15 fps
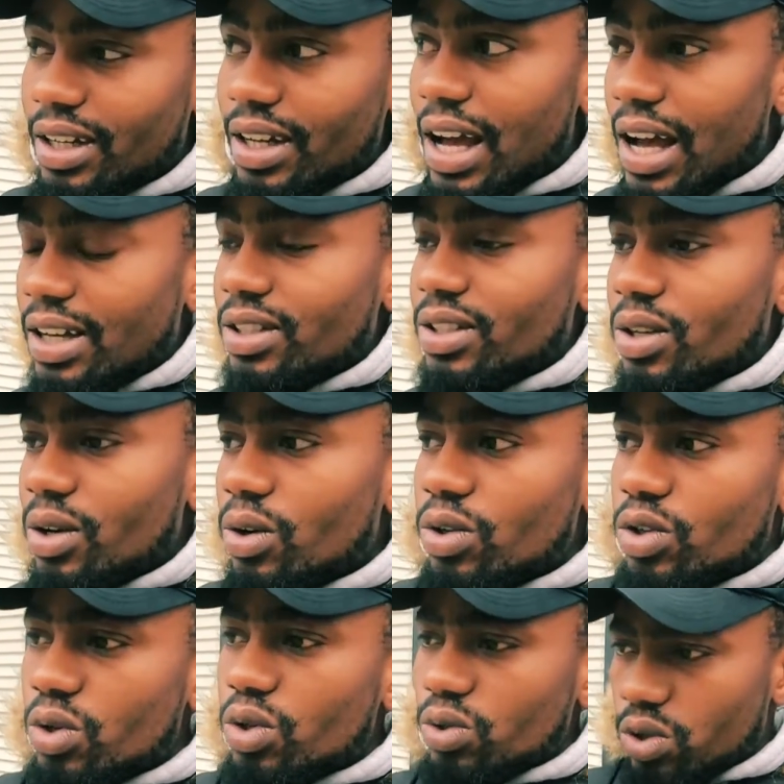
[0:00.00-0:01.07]
ask, so
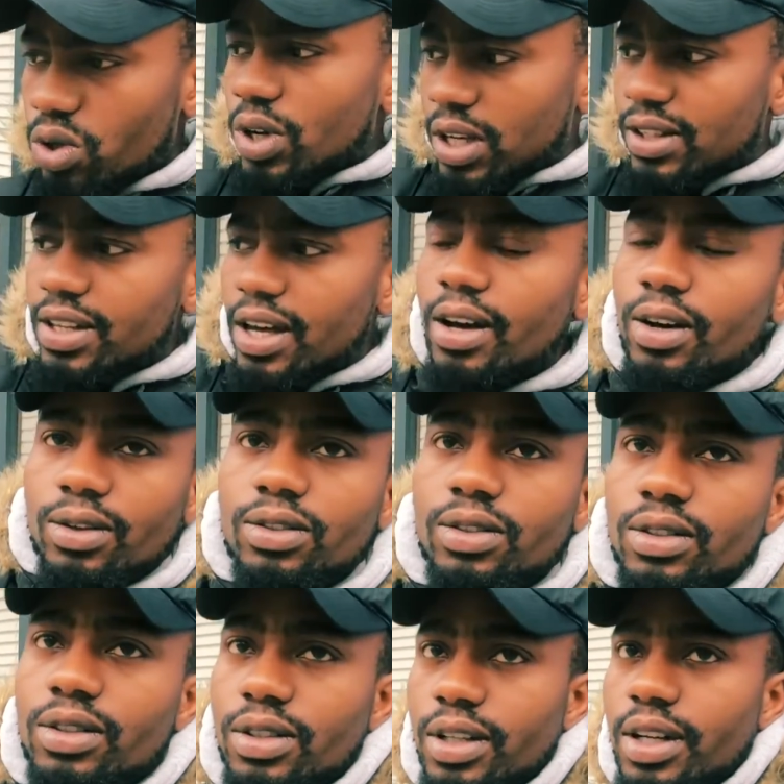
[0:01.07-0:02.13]
you can tell.
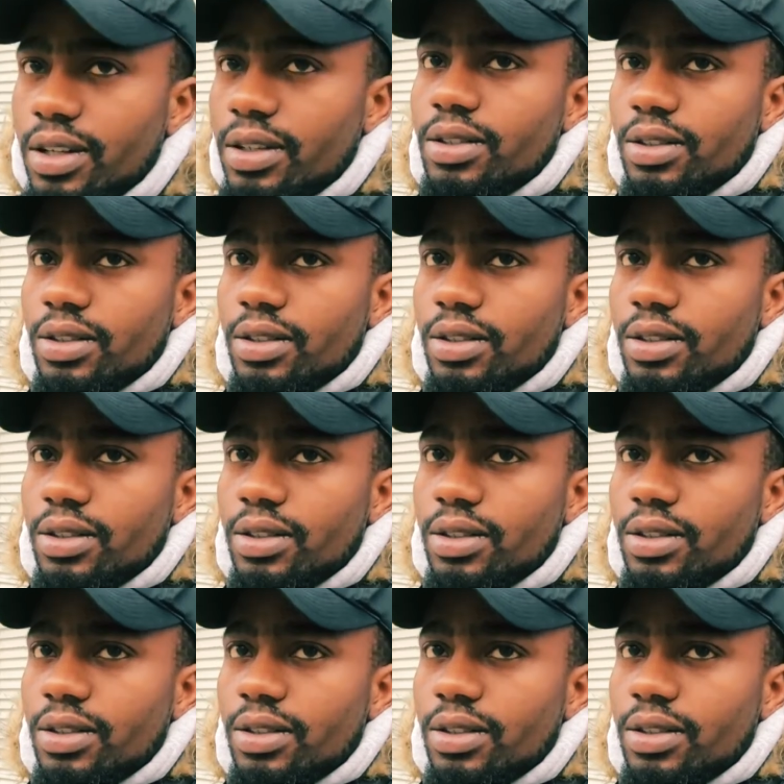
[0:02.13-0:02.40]
Like,